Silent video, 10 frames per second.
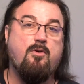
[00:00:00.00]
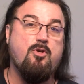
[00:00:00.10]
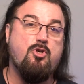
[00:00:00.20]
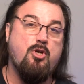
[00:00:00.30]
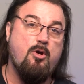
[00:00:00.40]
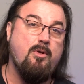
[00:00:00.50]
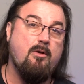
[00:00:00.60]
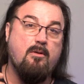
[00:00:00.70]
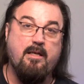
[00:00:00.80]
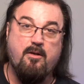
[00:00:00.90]
can show
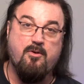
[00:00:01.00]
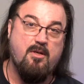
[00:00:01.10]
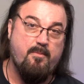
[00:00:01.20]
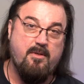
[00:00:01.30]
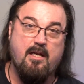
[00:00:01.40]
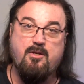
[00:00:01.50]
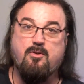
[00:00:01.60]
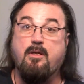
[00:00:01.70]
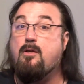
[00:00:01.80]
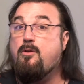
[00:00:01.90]
your leadership
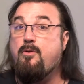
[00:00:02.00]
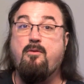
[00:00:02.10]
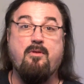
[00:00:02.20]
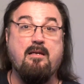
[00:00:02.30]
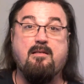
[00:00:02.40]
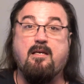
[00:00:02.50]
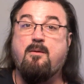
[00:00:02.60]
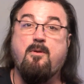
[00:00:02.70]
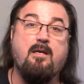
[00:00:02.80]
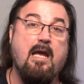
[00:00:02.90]
potential, including things like
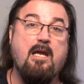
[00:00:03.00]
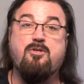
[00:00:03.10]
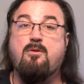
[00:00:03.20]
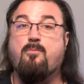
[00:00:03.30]
communication,